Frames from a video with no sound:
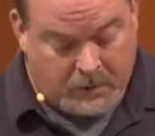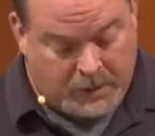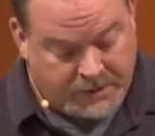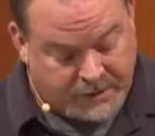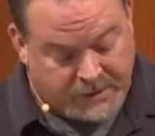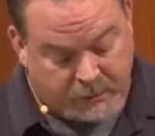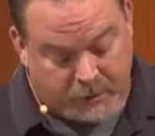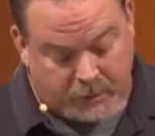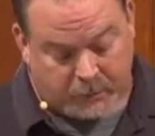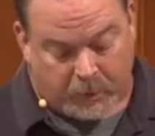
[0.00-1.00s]
He states that
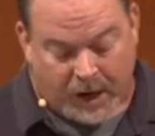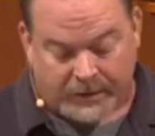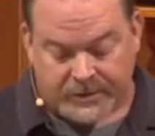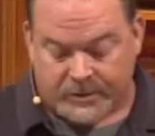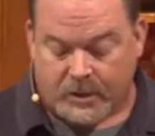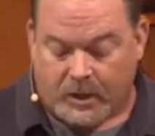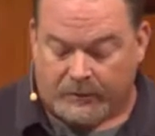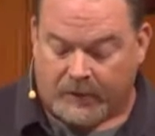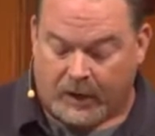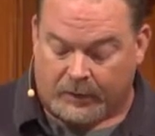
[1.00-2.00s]
we're to practice
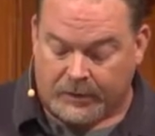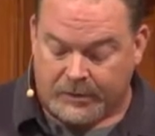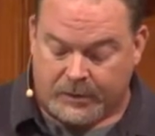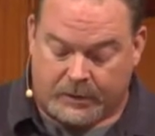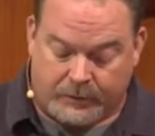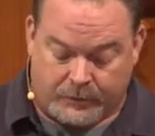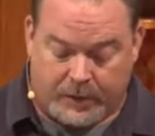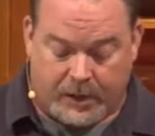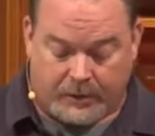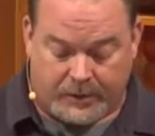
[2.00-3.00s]
nonviolence in
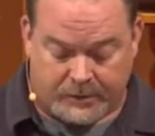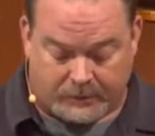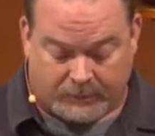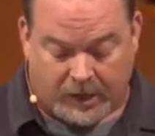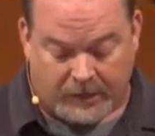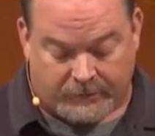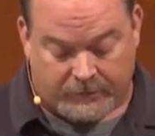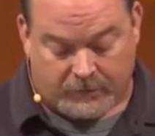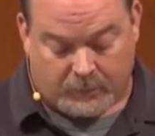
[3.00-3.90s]
3 areas of life.